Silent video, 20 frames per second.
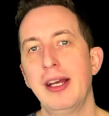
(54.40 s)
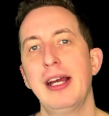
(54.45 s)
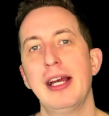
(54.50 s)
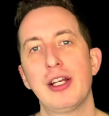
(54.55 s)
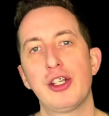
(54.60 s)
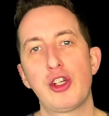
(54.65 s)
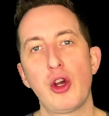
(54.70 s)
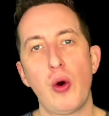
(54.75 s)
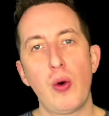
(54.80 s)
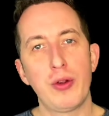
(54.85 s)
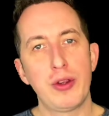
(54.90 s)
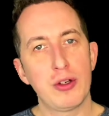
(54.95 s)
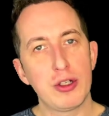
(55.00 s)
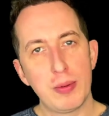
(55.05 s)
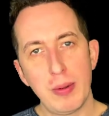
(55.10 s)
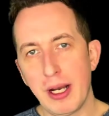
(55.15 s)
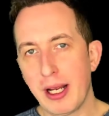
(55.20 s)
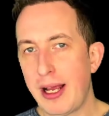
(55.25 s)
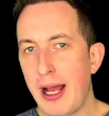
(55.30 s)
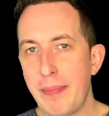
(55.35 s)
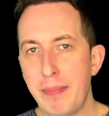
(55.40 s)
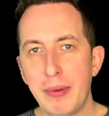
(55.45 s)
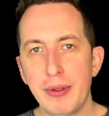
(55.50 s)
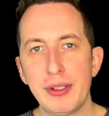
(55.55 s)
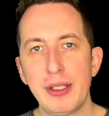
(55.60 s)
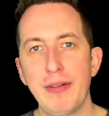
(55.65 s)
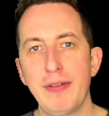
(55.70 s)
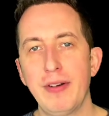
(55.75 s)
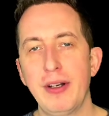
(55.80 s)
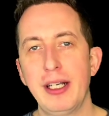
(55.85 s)
So there's been a couple
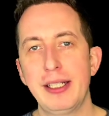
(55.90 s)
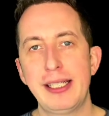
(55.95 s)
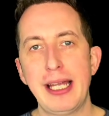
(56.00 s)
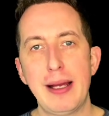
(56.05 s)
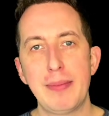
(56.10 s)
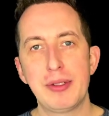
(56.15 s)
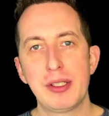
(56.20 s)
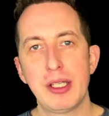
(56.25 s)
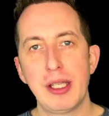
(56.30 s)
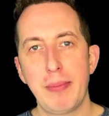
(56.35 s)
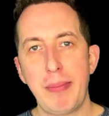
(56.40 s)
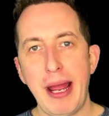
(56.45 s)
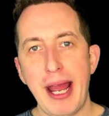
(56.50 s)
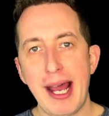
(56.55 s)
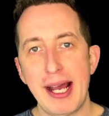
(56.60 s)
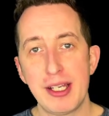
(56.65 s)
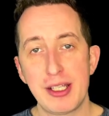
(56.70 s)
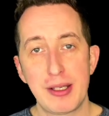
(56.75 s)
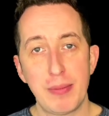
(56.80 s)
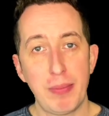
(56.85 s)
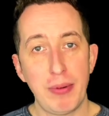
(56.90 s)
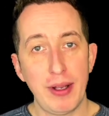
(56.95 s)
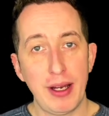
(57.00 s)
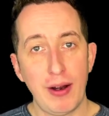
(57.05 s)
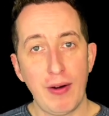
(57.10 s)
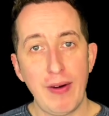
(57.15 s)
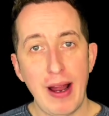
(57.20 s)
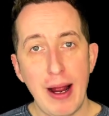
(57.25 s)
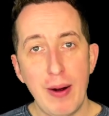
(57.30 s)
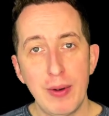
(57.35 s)
different attempts in the past to play
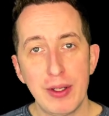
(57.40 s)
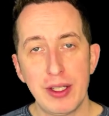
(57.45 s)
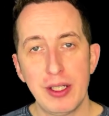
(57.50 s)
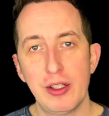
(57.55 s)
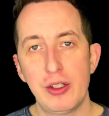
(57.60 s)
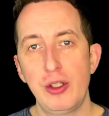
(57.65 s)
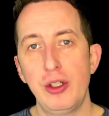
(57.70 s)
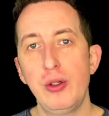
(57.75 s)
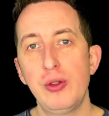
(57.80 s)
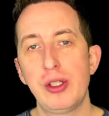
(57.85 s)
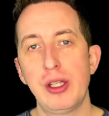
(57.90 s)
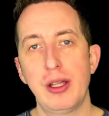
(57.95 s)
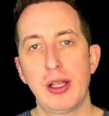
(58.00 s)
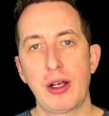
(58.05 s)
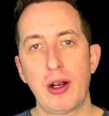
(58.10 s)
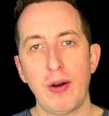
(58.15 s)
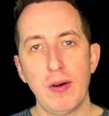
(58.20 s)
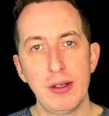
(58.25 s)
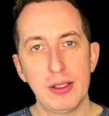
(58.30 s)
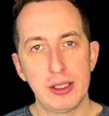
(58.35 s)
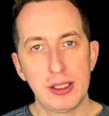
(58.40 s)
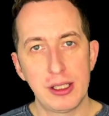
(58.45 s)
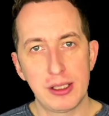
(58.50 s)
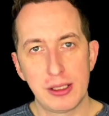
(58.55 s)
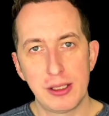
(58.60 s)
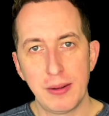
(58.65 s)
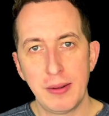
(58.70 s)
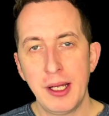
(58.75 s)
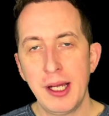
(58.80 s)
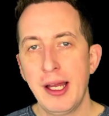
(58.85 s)
around with this using the current
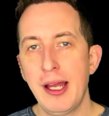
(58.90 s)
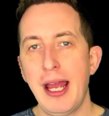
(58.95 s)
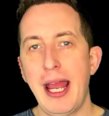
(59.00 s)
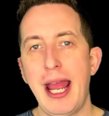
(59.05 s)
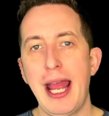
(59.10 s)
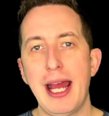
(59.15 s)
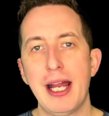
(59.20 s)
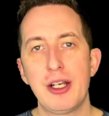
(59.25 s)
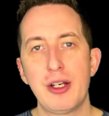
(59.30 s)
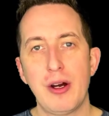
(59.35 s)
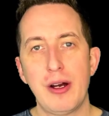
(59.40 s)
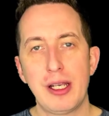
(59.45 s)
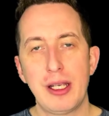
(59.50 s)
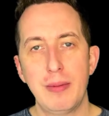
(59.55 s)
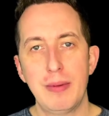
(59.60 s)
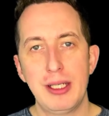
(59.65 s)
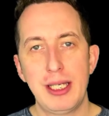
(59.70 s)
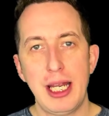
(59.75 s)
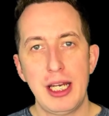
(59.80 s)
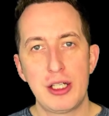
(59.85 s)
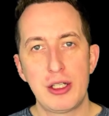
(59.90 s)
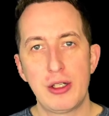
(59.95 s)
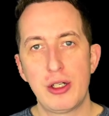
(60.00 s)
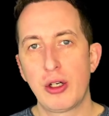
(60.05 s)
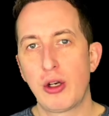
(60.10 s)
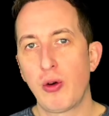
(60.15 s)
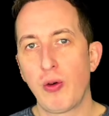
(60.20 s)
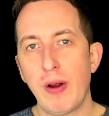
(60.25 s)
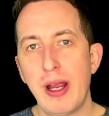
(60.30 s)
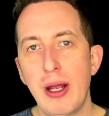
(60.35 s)
system and documentation to
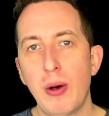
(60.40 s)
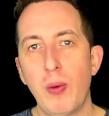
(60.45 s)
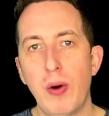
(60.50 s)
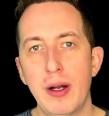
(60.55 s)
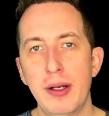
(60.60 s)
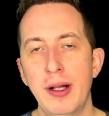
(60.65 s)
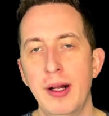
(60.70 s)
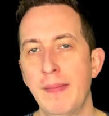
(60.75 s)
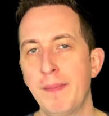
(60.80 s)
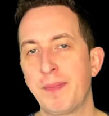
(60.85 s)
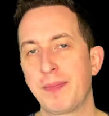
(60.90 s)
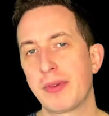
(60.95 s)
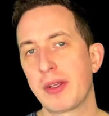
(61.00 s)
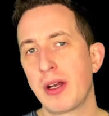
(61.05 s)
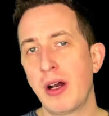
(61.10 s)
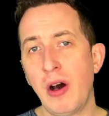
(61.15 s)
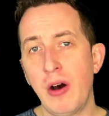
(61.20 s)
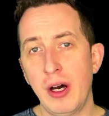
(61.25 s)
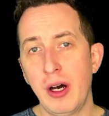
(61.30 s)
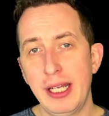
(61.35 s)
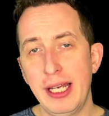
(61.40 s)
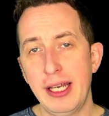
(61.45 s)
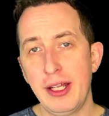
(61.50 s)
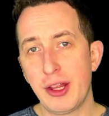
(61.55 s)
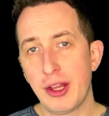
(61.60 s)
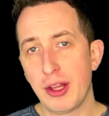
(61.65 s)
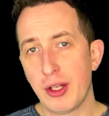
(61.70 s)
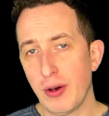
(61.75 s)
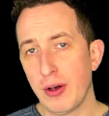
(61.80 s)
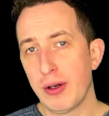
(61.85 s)
create one on a
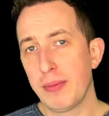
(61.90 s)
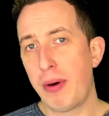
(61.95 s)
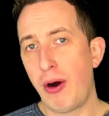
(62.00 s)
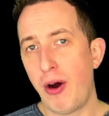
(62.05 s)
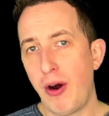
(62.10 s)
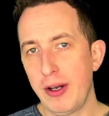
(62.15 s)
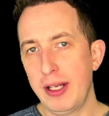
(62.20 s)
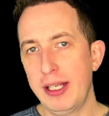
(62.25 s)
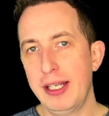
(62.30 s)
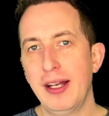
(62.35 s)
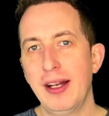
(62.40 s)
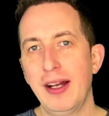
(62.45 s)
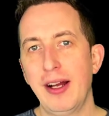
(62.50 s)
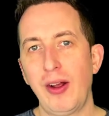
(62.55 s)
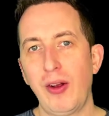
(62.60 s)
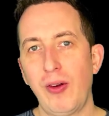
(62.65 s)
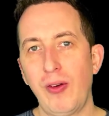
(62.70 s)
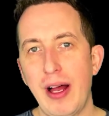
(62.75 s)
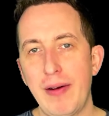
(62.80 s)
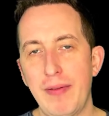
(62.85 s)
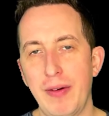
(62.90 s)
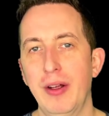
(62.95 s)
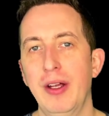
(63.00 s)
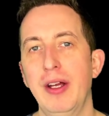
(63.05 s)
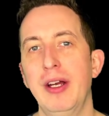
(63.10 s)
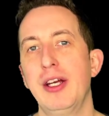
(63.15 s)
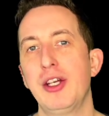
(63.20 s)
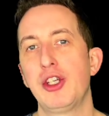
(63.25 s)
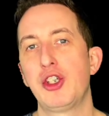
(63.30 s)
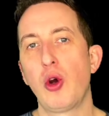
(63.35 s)
third-party level.
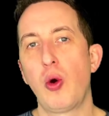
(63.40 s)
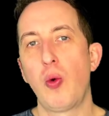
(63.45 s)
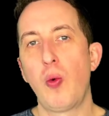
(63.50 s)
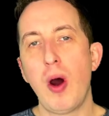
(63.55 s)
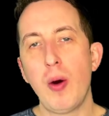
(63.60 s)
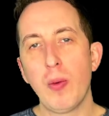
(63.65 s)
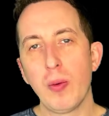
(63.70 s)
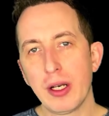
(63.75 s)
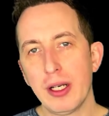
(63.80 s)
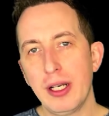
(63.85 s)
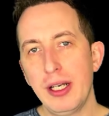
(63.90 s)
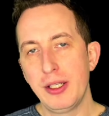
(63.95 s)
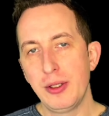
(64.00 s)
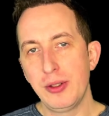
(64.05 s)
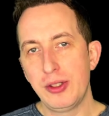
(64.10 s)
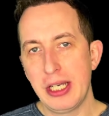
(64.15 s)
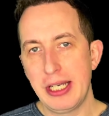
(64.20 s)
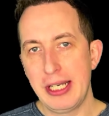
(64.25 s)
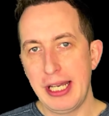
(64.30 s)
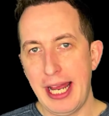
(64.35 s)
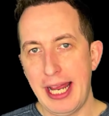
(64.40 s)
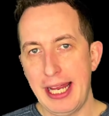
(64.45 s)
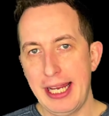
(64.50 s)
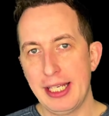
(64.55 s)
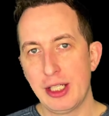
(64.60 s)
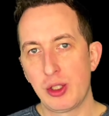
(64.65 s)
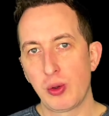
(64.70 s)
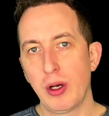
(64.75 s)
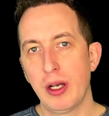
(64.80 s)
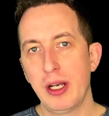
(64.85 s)
So what we're going today
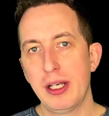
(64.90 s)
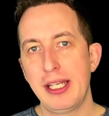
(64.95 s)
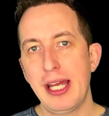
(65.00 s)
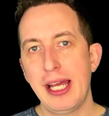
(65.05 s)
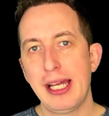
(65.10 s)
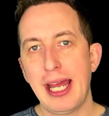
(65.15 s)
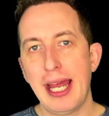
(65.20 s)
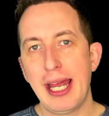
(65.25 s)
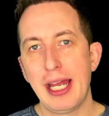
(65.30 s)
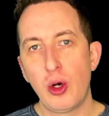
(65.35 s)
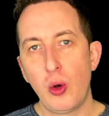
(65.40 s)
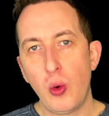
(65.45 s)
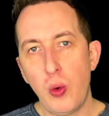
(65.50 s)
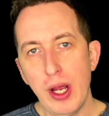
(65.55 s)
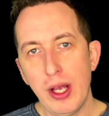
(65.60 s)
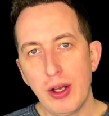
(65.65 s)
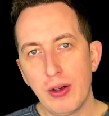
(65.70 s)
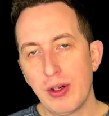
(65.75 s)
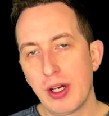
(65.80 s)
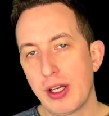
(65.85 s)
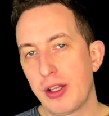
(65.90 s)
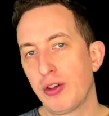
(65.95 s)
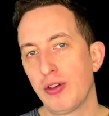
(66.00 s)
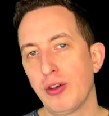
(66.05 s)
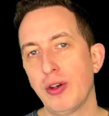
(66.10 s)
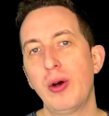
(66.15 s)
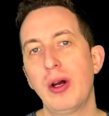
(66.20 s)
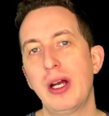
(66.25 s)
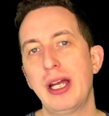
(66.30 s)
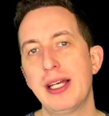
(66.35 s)
is we're going to take a quick look
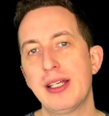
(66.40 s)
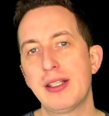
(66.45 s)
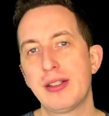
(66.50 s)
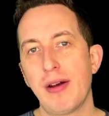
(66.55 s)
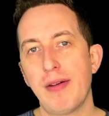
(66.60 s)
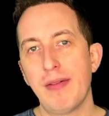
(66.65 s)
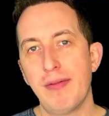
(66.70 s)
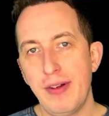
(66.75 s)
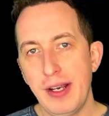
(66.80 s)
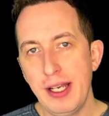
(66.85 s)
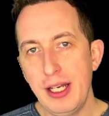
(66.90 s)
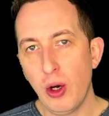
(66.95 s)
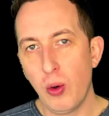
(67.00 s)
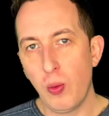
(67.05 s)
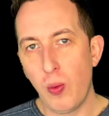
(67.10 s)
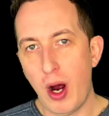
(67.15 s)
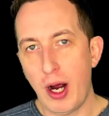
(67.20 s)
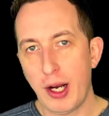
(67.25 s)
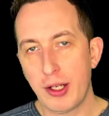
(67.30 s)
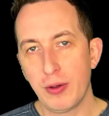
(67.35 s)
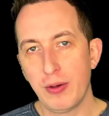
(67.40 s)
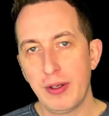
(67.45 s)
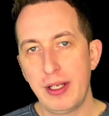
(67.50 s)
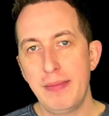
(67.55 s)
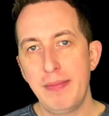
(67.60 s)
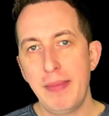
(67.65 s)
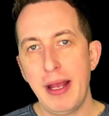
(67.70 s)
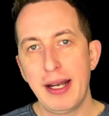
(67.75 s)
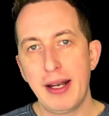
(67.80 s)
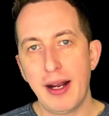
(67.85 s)
through his video walkthrough he
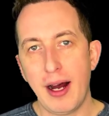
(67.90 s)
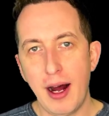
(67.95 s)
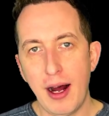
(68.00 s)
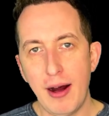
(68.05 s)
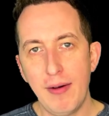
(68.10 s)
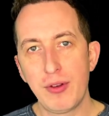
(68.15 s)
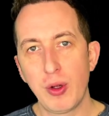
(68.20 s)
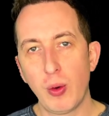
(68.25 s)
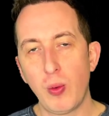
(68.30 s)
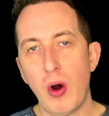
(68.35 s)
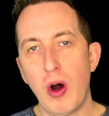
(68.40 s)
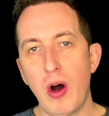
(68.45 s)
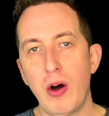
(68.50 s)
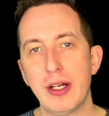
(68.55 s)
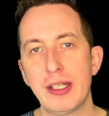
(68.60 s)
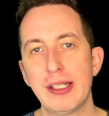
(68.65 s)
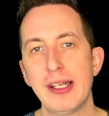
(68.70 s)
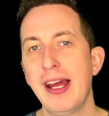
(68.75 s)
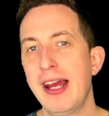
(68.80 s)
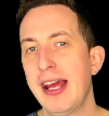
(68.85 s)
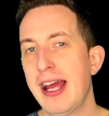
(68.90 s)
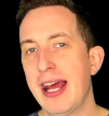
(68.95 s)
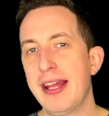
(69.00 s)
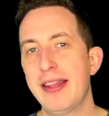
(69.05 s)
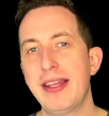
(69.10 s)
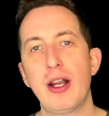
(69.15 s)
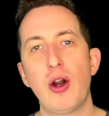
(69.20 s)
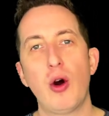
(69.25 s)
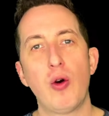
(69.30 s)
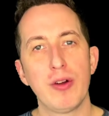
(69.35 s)
made of the wallet, and
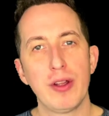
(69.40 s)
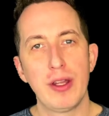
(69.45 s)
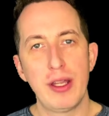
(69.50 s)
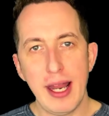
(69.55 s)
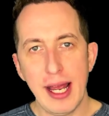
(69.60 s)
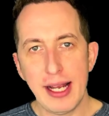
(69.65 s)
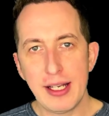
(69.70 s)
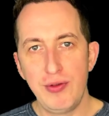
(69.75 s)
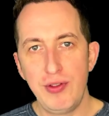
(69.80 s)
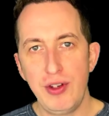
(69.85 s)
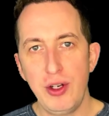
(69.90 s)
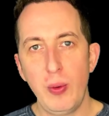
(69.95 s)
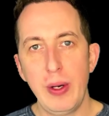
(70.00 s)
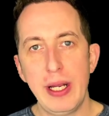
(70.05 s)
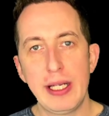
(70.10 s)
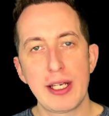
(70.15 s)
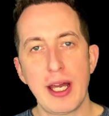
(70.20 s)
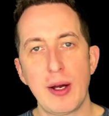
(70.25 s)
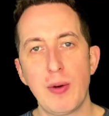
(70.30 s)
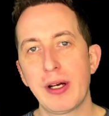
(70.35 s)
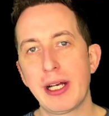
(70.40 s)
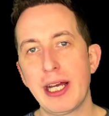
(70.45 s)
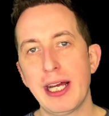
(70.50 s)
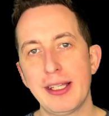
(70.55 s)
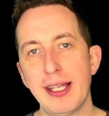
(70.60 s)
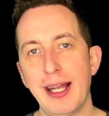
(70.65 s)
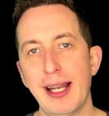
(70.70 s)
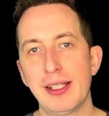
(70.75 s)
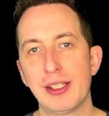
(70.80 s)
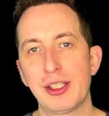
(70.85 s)
then over the next few weeks I will get
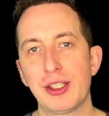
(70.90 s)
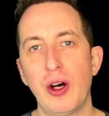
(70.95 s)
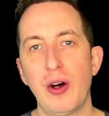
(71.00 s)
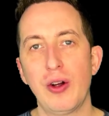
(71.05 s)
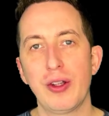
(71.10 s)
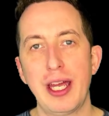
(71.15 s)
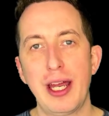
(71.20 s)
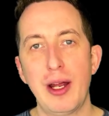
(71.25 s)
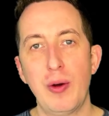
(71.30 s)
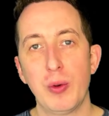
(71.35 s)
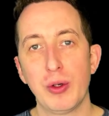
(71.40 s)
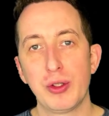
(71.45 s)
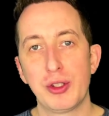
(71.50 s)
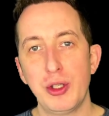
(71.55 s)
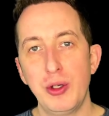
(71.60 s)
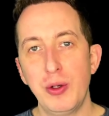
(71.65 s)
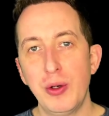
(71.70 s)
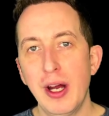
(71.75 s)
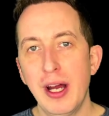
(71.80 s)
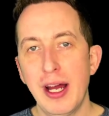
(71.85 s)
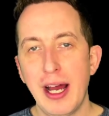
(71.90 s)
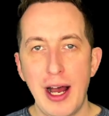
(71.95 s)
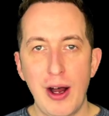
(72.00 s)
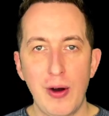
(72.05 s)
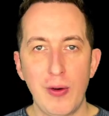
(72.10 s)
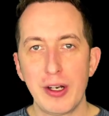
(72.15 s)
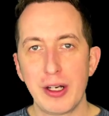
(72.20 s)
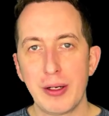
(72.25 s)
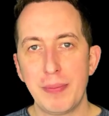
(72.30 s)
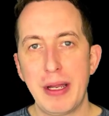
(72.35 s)
that installed and we'll do a
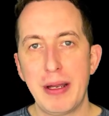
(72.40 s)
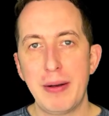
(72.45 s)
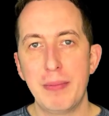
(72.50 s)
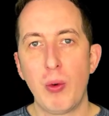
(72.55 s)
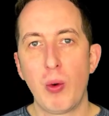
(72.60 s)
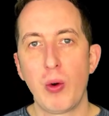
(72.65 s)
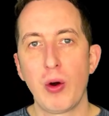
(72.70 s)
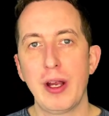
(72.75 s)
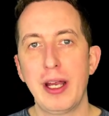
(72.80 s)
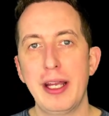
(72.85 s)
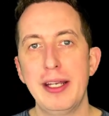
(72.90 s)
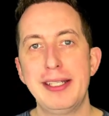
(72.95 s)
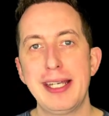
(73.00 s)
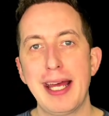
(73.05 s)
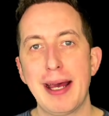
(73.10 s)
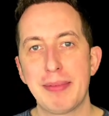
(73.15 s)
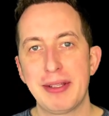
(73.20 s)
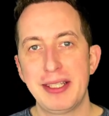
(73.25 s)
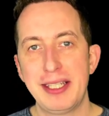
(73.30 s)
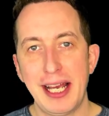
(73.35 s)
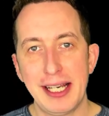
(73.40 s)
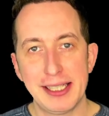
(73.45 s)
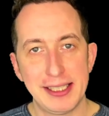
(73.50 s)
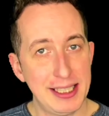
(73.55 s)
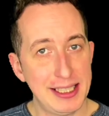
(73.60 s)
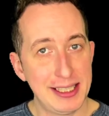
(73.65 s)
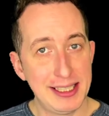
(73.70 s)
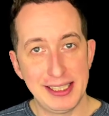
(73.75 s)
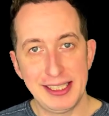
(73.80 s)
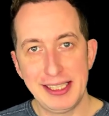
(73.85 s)
little bit more in-depth
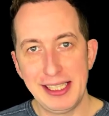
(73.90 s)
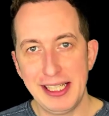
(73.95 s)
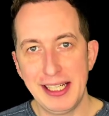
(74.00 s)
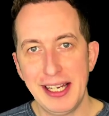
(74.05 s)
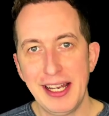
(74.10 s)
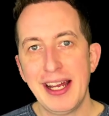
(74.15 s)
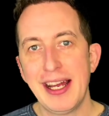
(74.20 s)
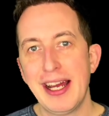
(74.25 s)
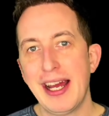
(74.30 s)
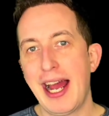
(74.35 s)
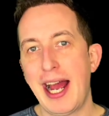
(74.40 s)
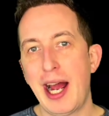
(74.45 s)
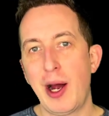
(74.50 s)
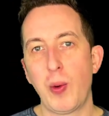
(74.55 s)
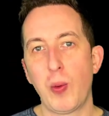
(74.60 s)
testing to see how it